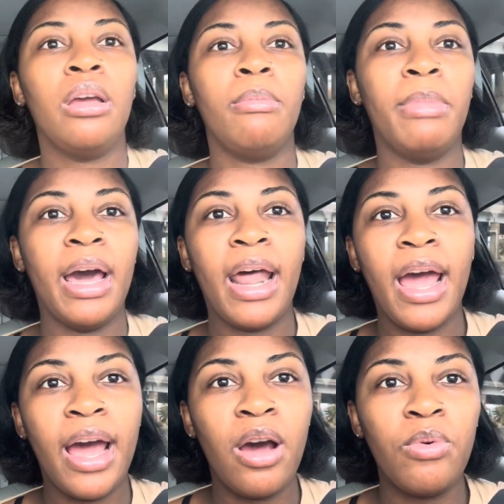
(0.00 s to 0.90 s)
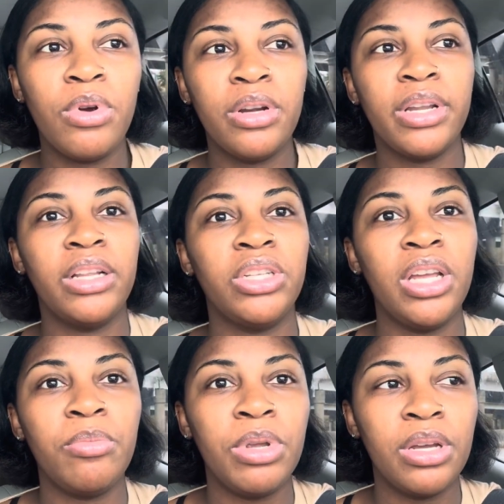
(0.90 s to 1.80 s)
About an hour, they
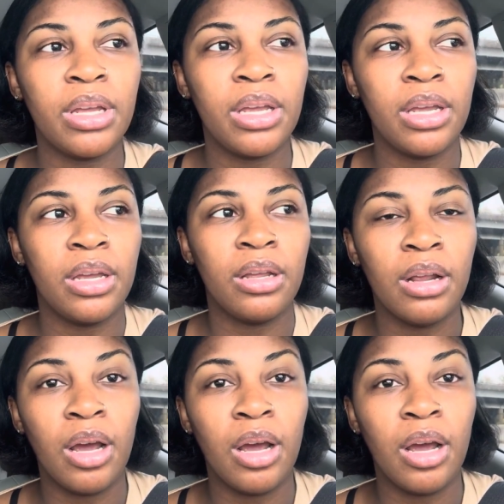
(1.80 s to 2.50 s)
checked me again.